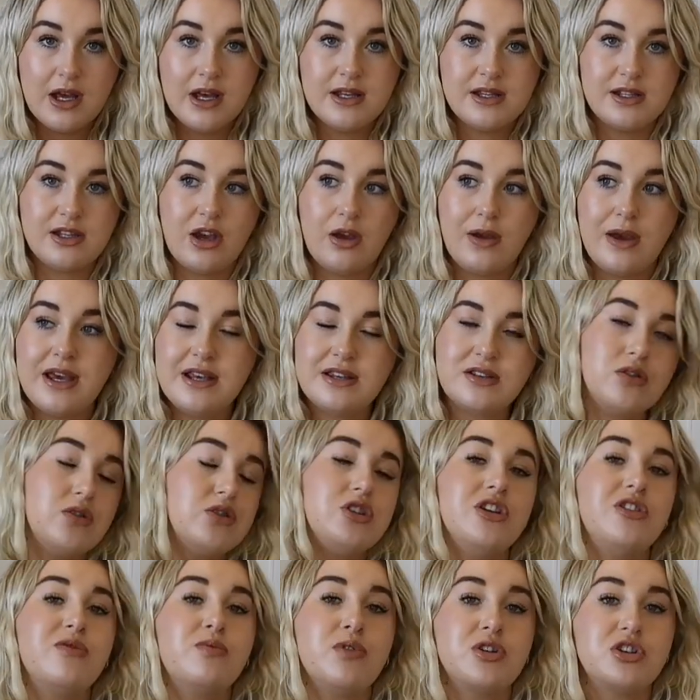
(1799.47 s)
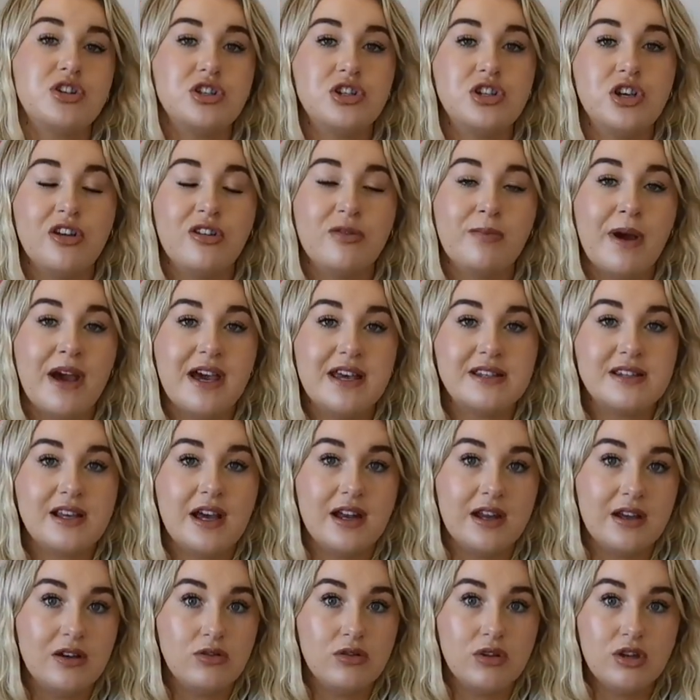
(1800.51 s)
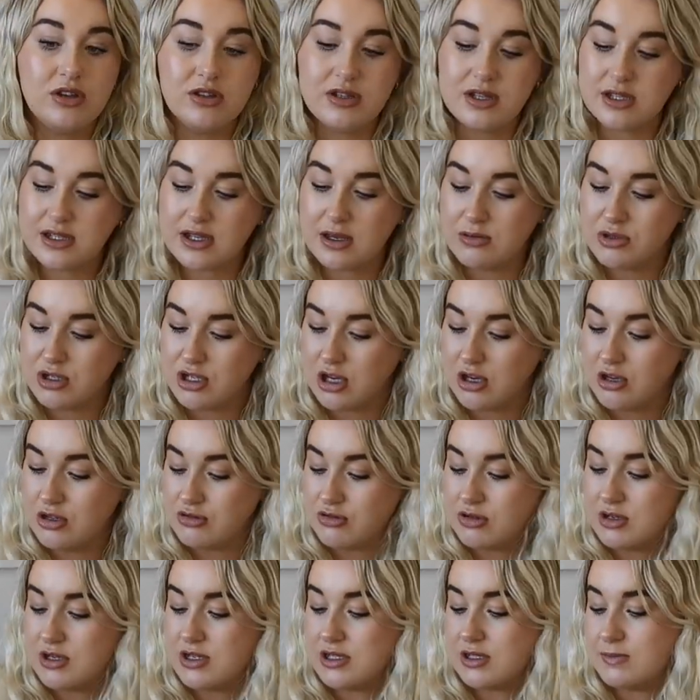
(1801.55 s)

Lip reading: So he's got toothbrush and toothpaste, and he'll use the same deodorant